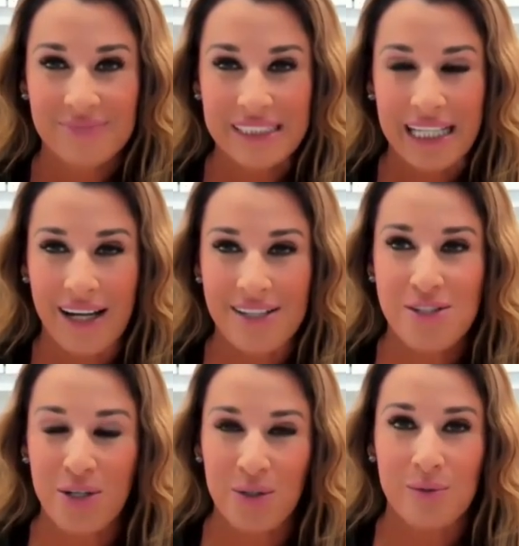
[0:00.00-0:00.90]
Yeah,
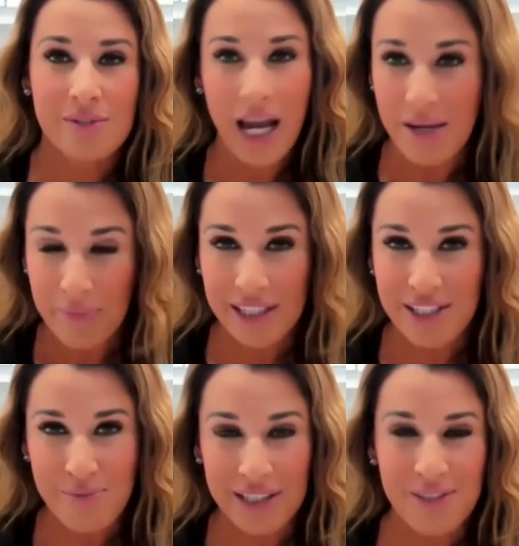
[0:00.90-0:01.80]
so time
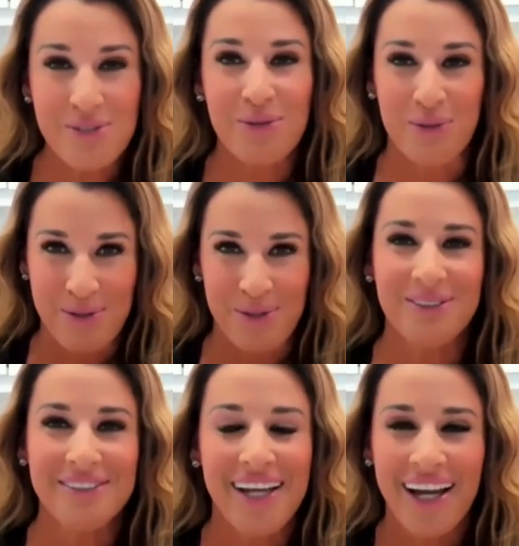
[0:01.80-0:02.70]
management is crucial.
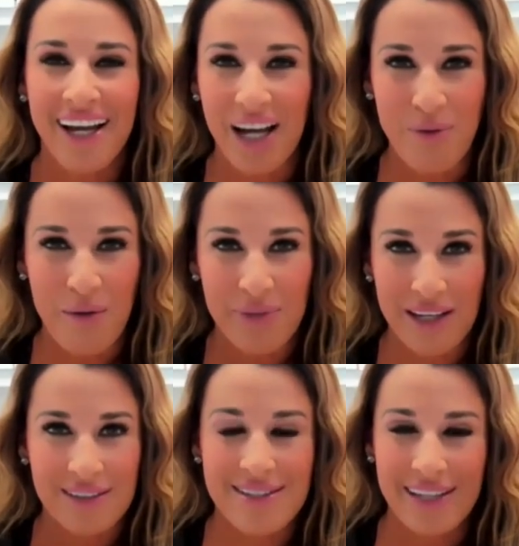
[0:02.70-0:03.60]
Um, I'm big
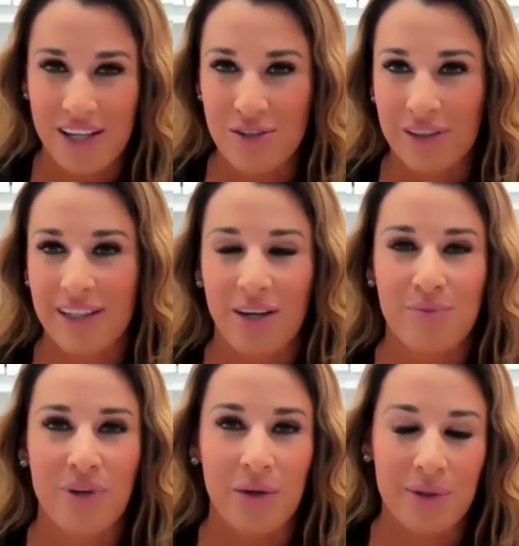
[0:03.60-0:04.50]
on scheduling, I'm
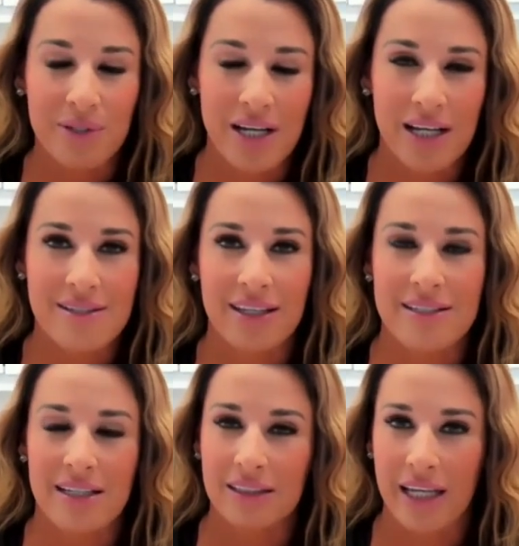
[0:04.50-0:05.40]
prioritizing,
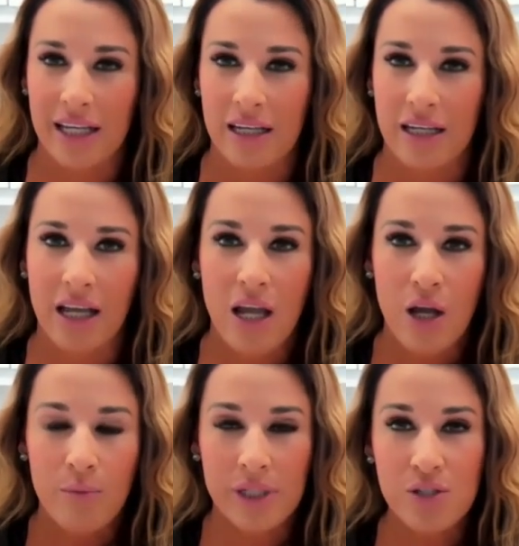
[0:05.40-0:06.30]
delegating,
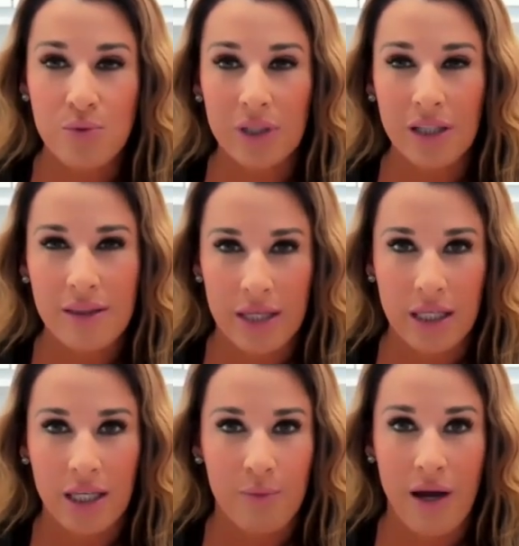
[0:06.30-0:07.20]
but it's really
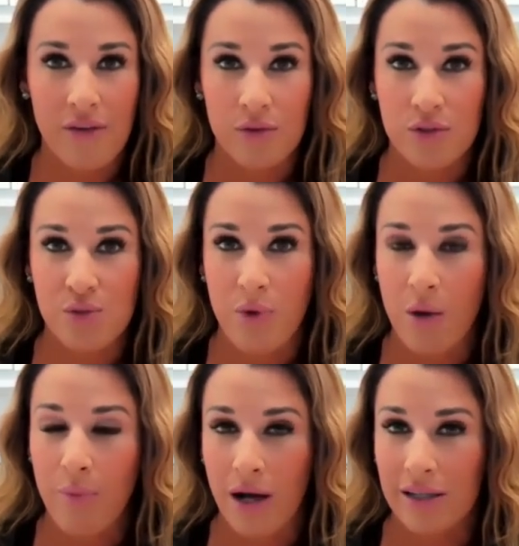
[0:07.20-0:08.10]
thinking about those small
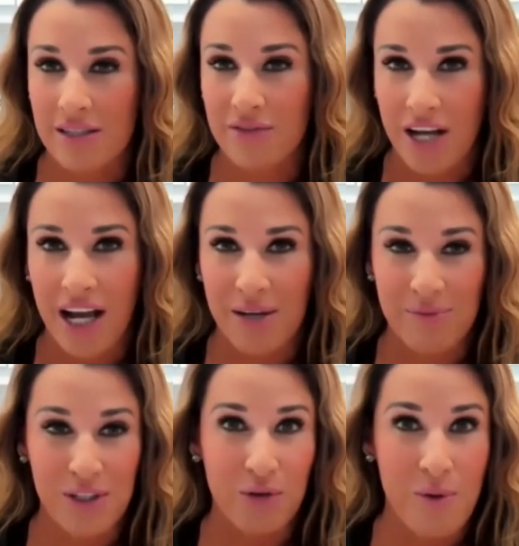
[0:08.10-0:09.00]
pockets of time.
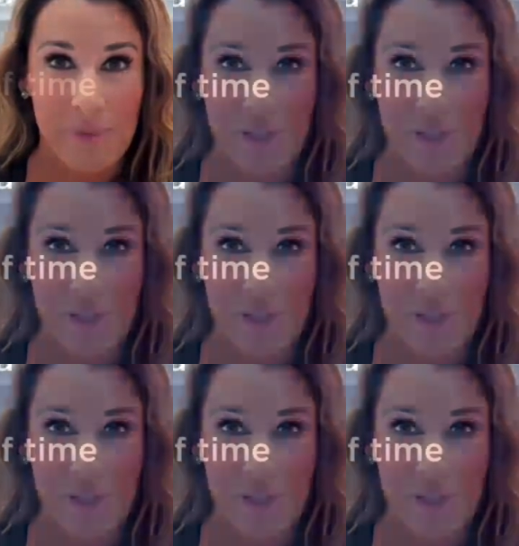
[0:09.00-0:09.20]
You know, we might be